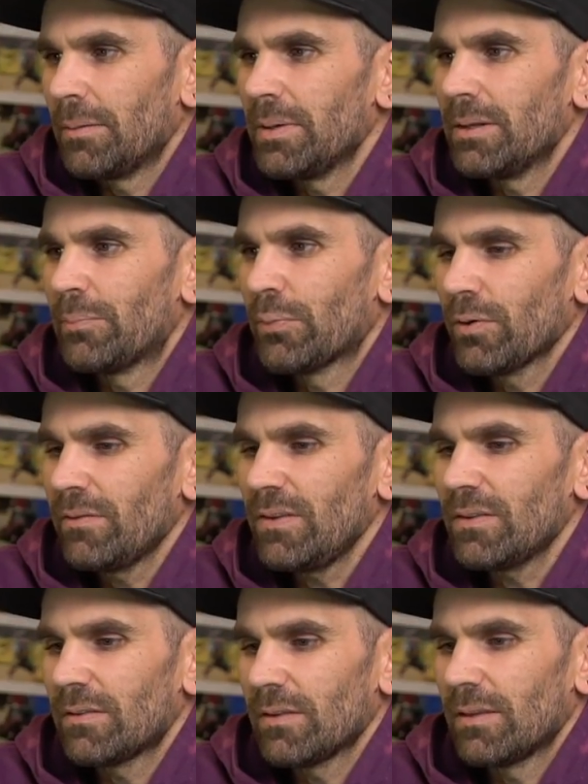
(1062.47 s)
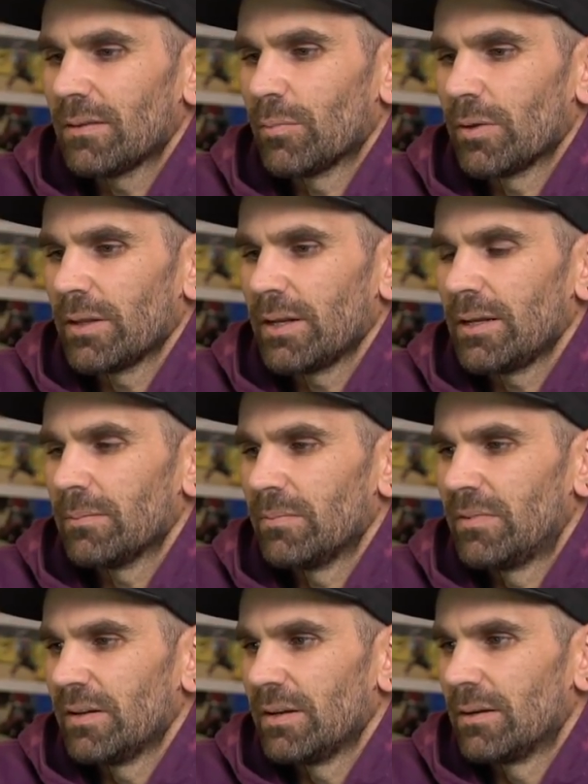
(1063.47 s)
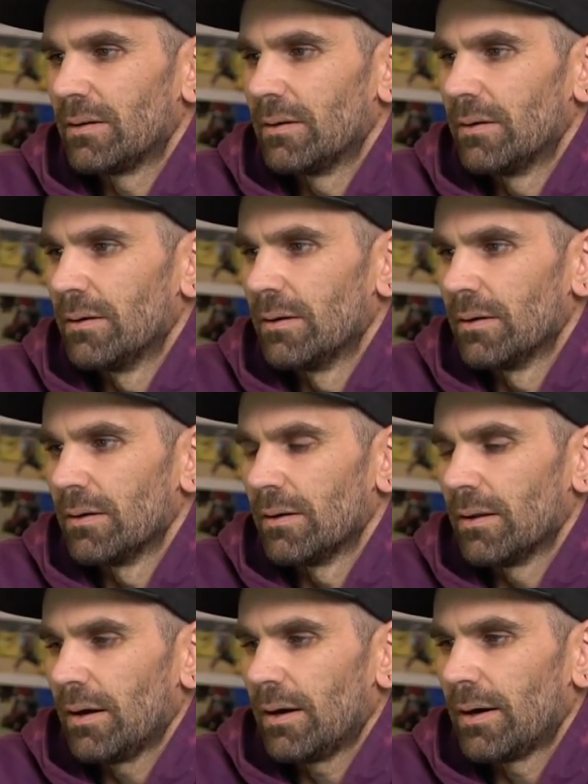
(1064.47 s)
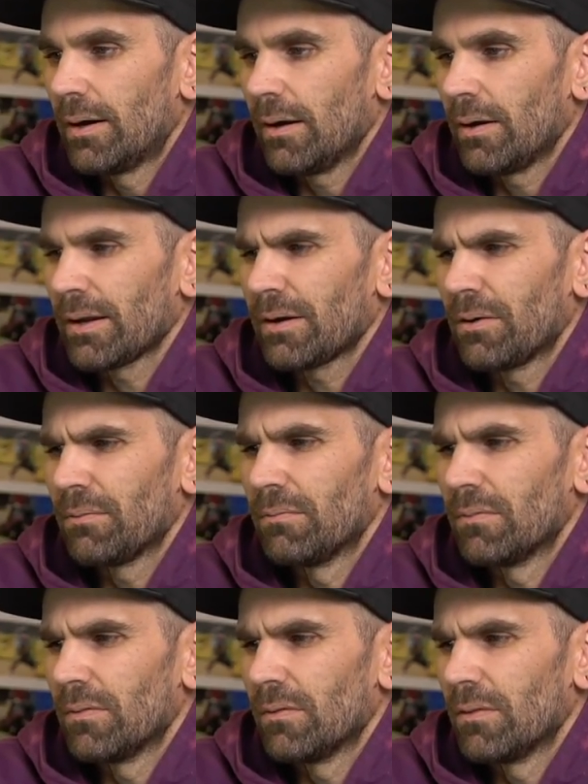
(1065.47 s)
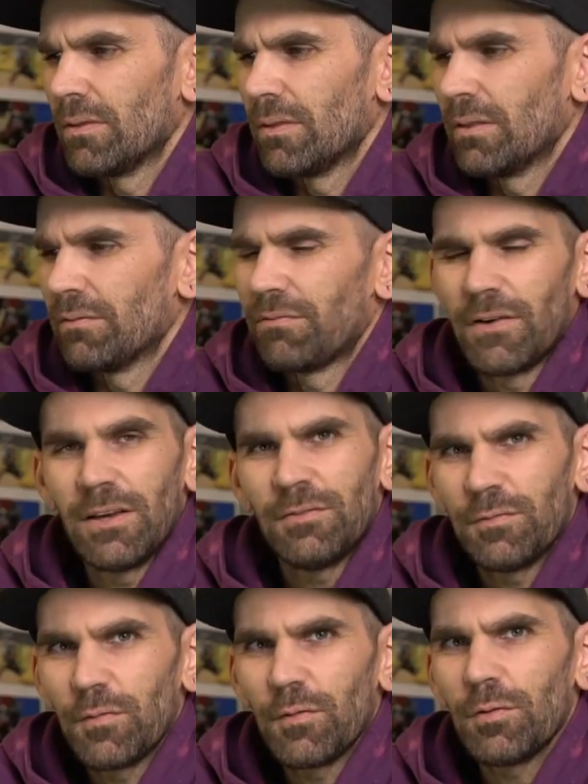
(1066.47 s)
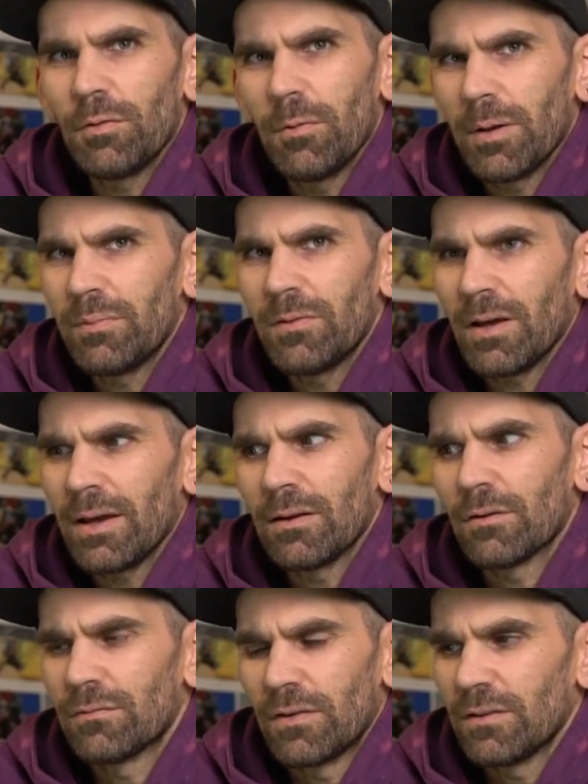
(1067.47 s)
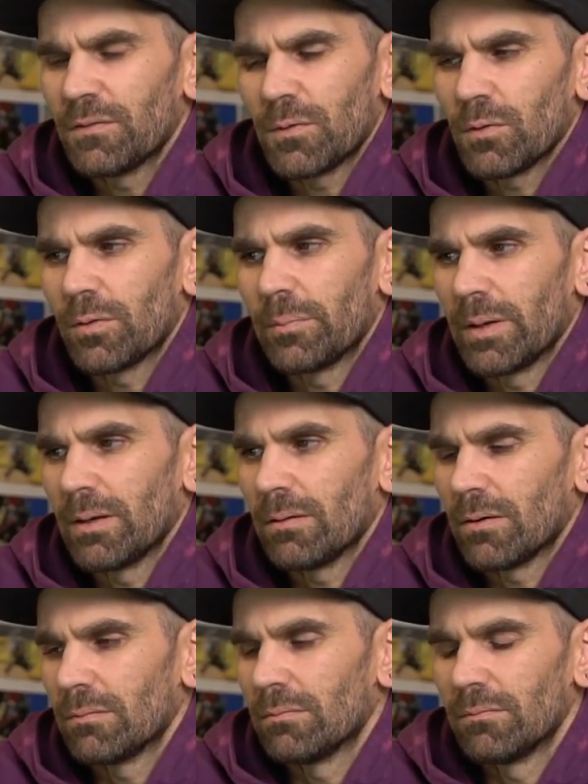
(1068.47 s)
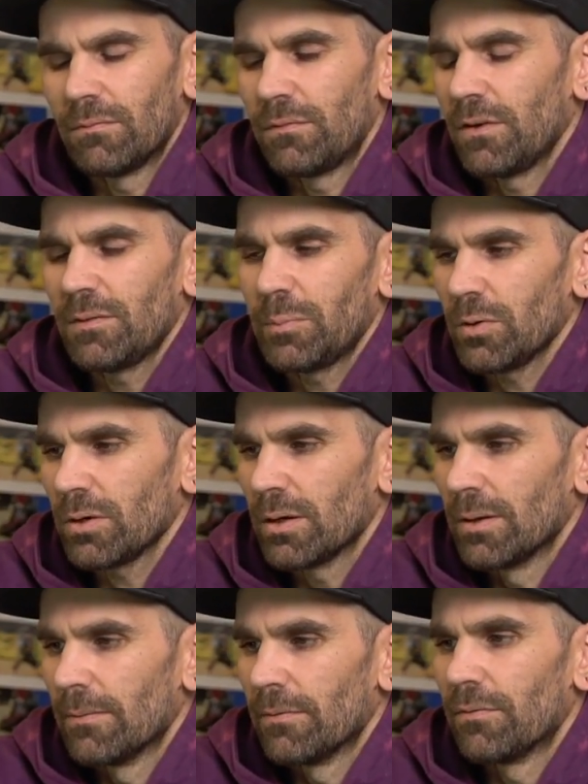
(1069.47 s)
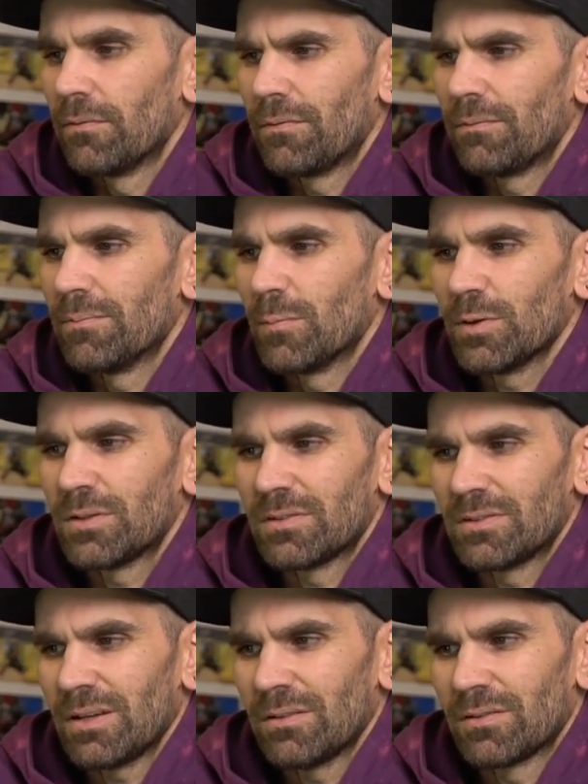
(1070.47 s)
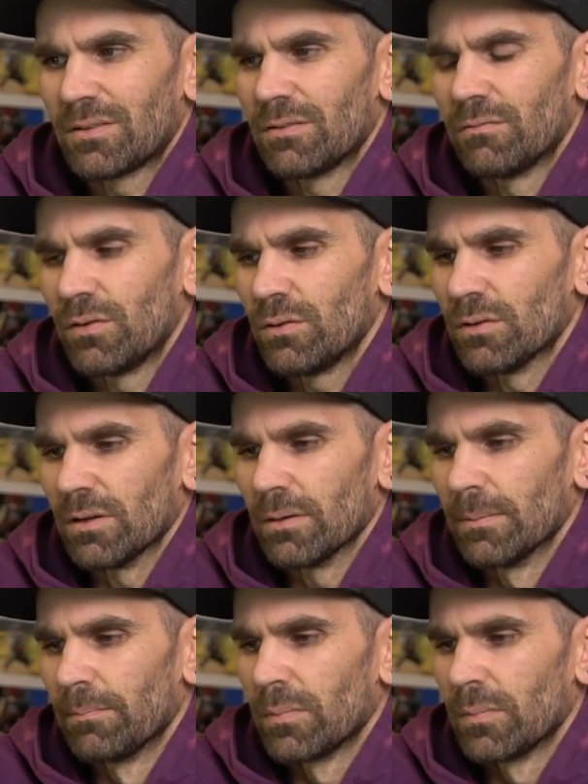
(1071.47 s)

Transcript: I mean, previously the Millennium did like on the Faceful website or Faceful on Facebook, which sounds confusing.